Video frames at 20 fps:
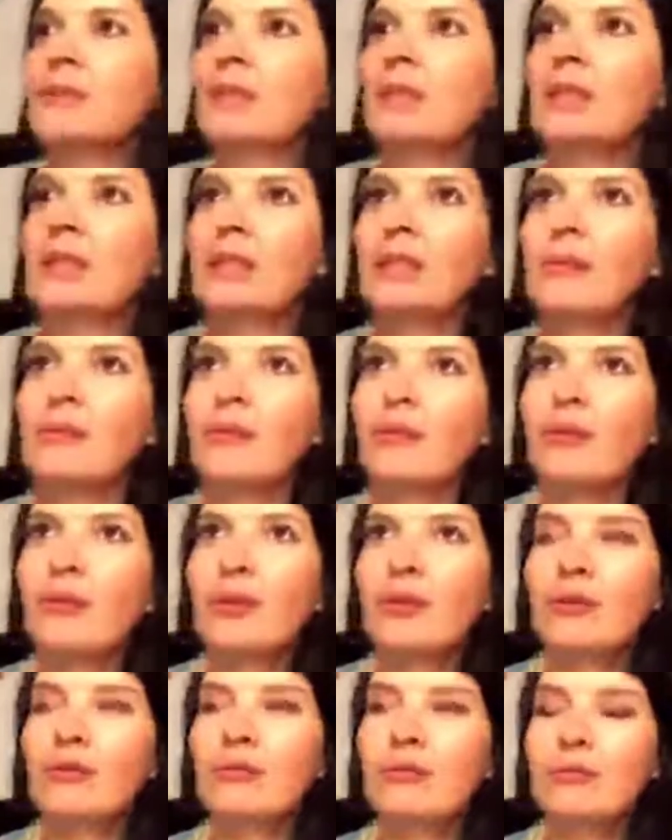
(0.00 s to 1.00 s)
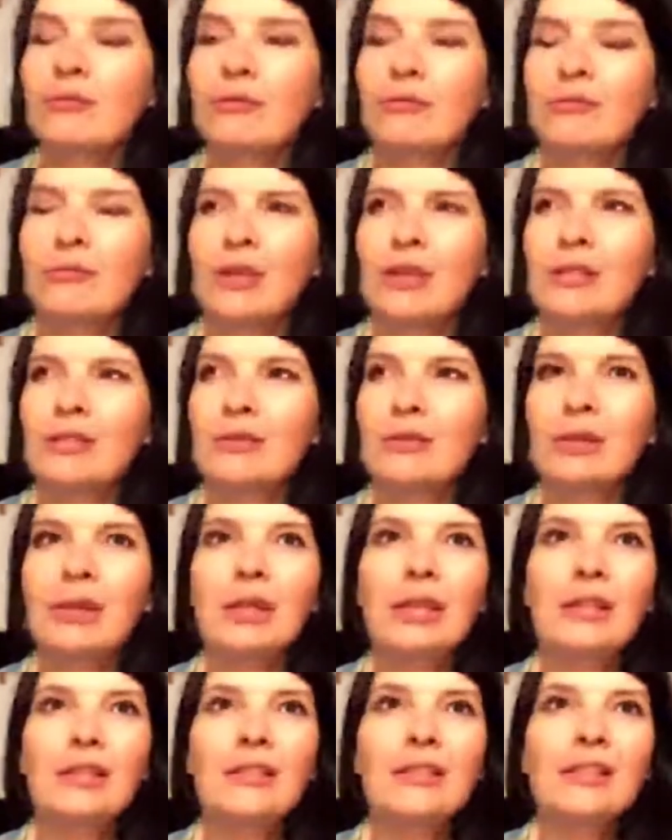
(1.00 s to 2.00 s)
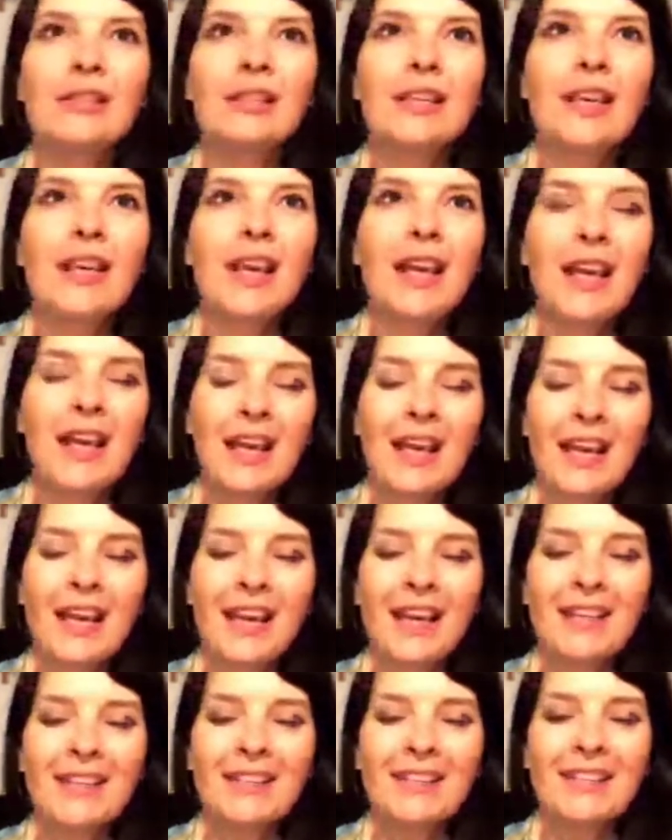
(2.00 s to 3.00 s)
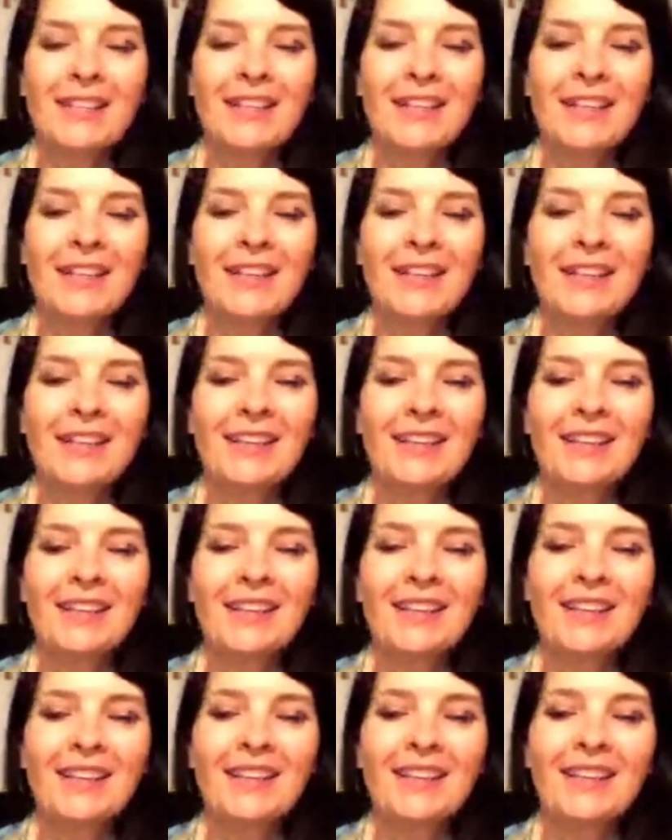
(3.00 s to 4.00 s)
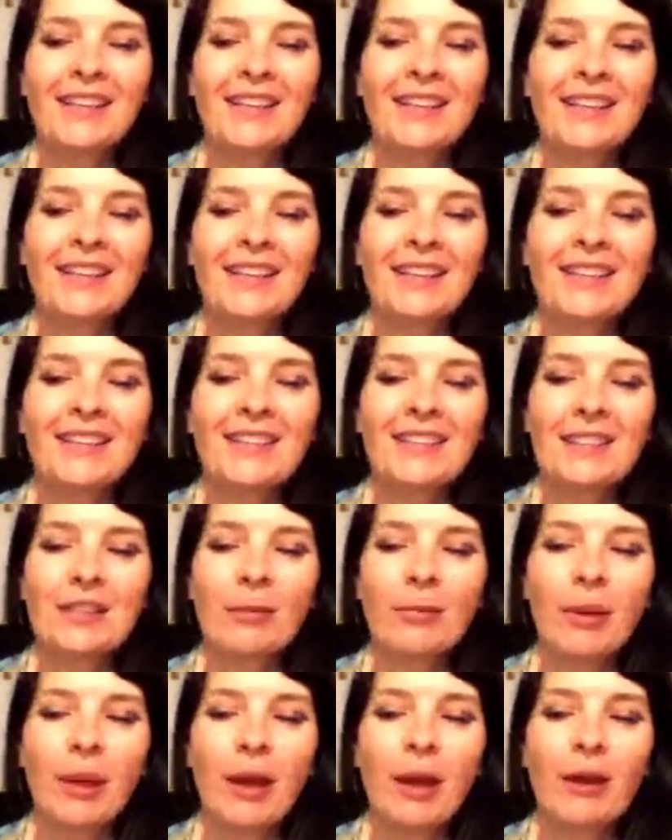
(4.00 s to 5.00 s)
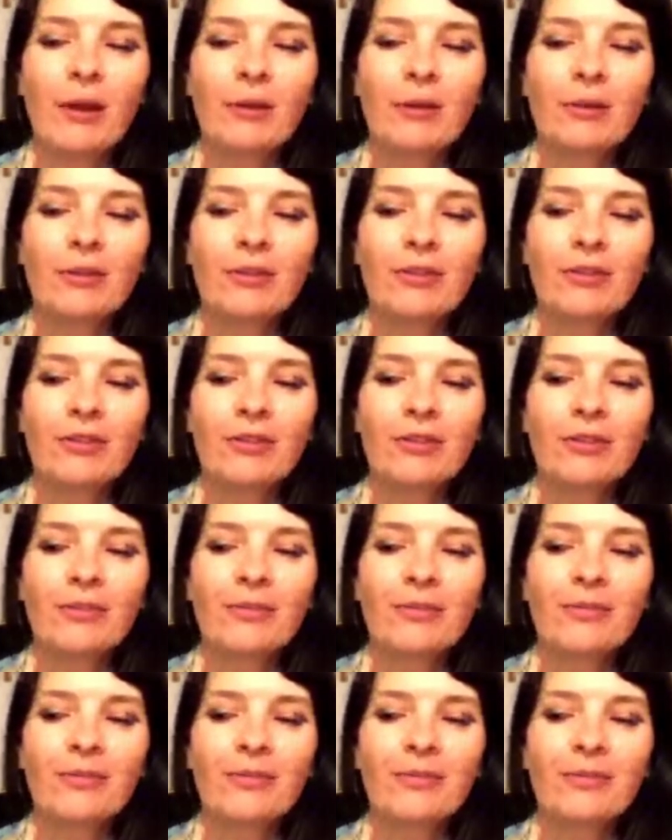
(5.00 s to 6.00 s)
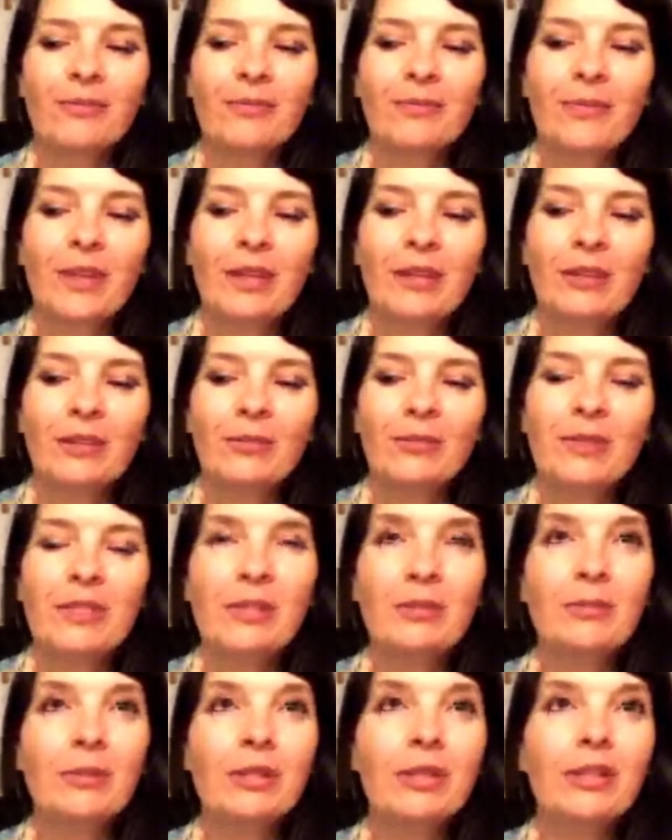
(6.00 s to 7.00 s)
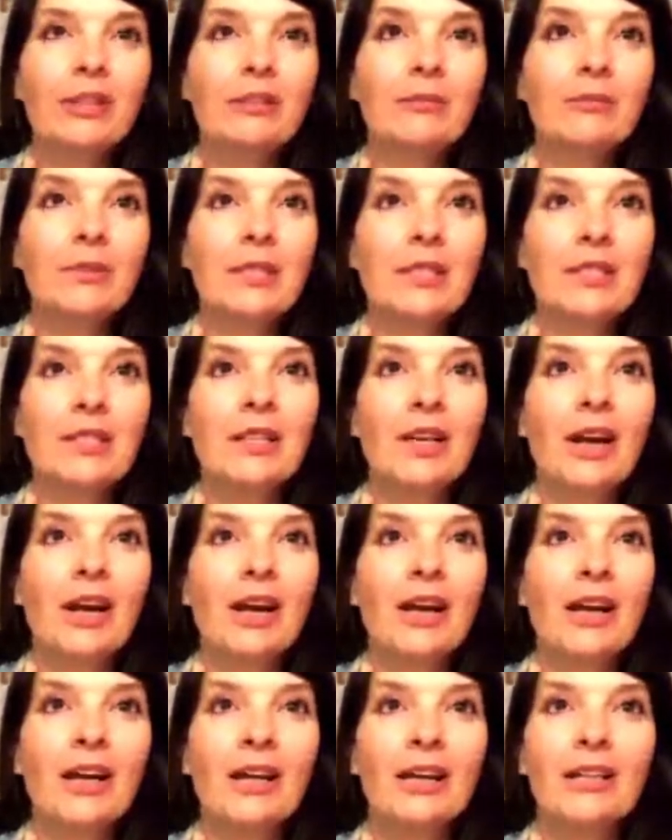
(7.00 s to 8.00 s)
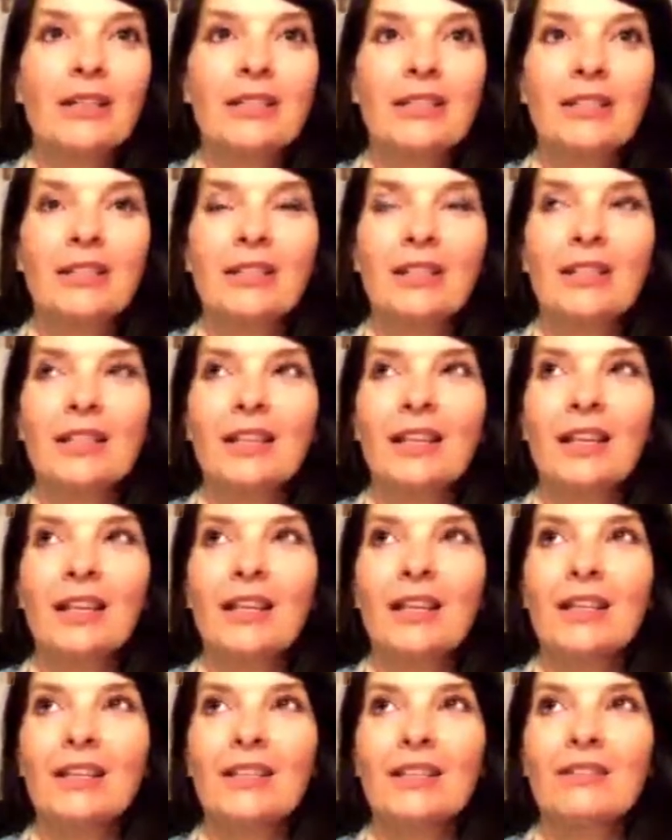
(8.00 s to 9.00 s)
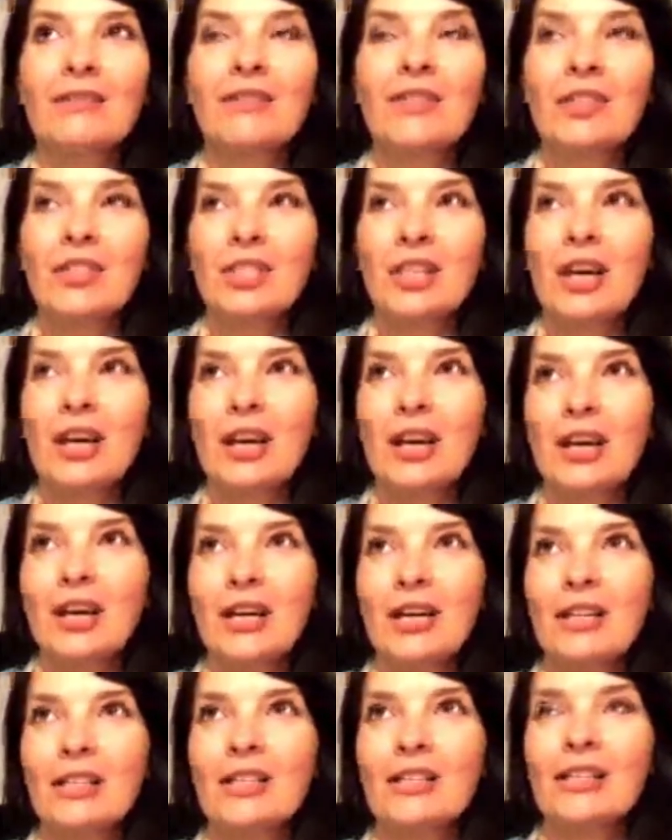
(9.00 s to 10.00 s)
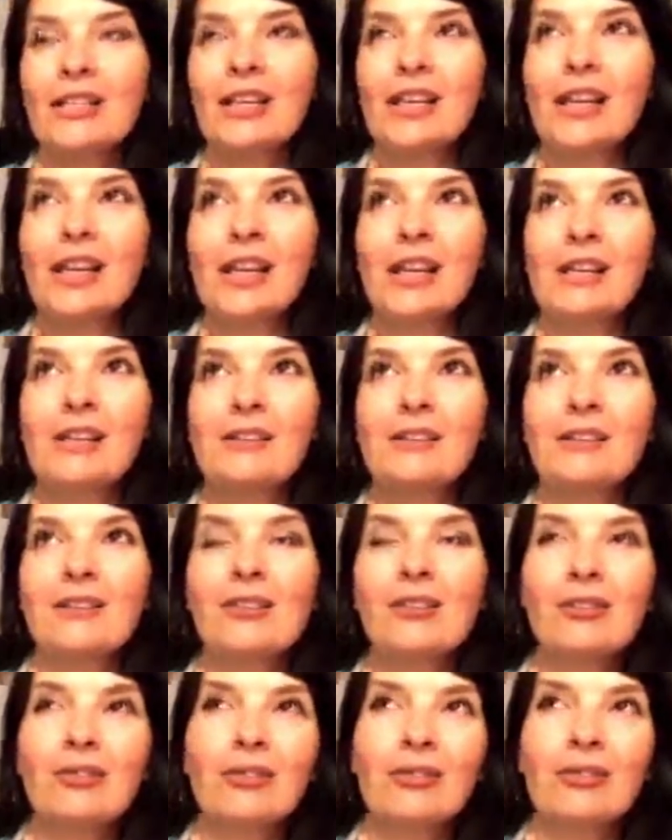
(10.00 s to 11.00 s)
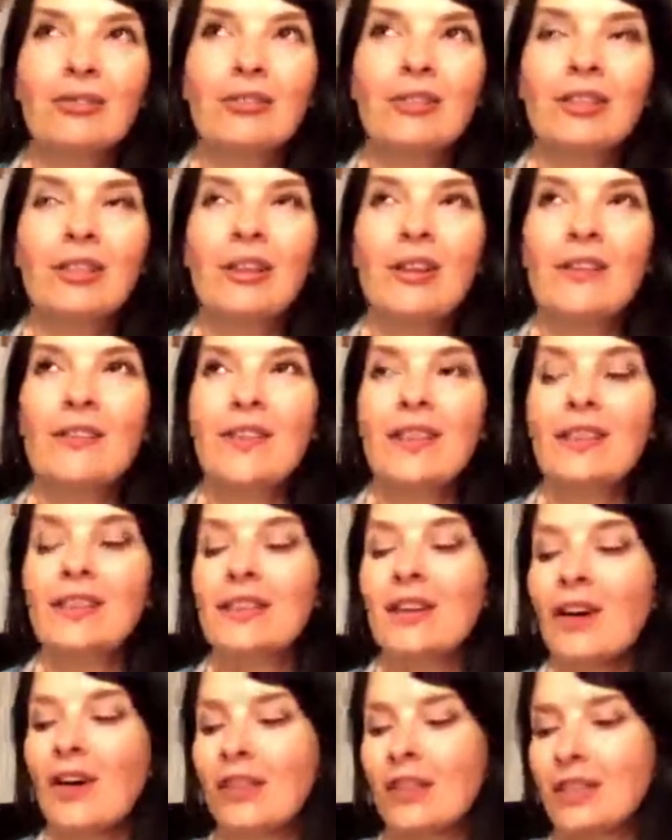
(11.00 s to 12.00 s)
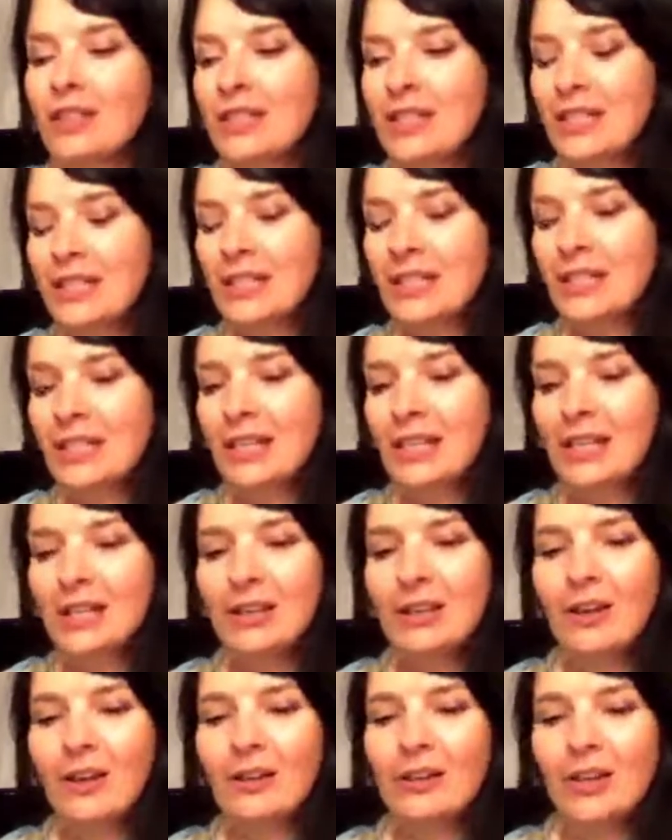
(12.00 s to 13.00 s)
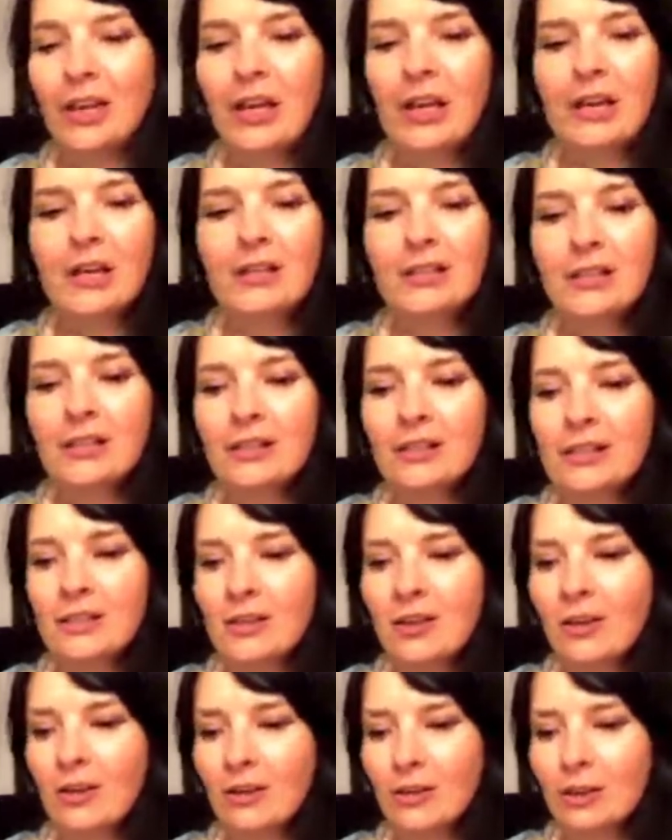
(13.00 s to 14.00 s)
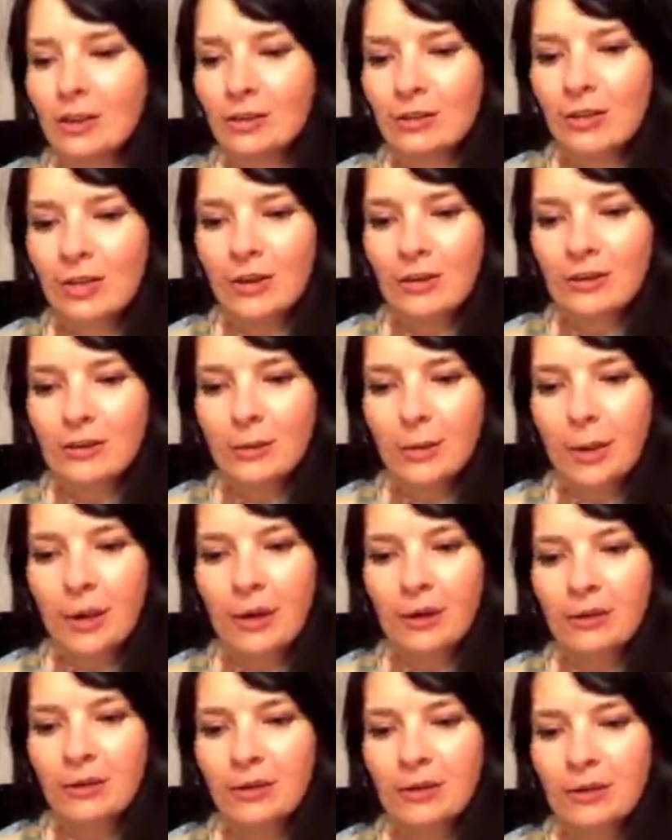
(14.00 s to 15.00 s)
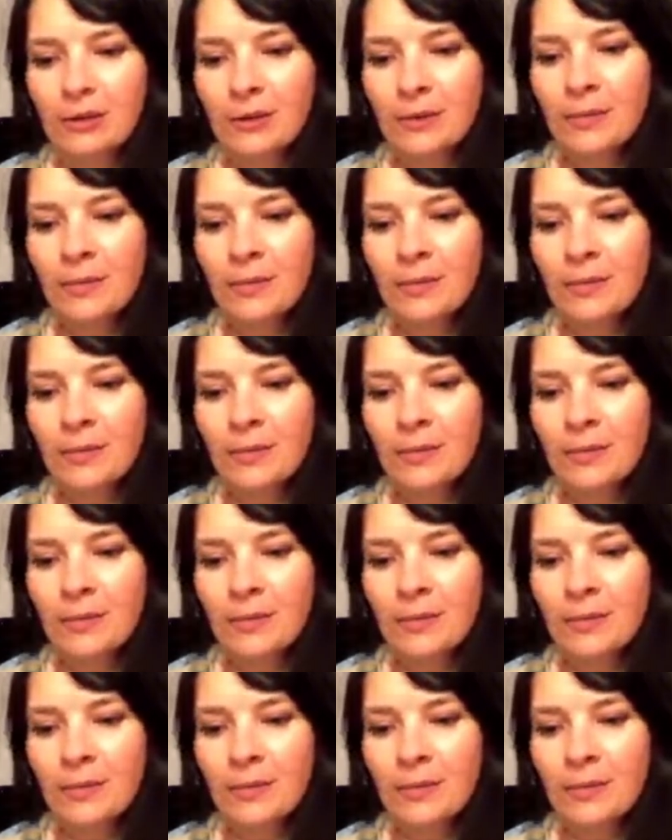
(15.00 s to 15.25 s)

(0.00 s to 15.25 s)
basically for the last 20 years, and just about what's real and what's not, and facades and truth and authenticity and all that. And the song, talks about,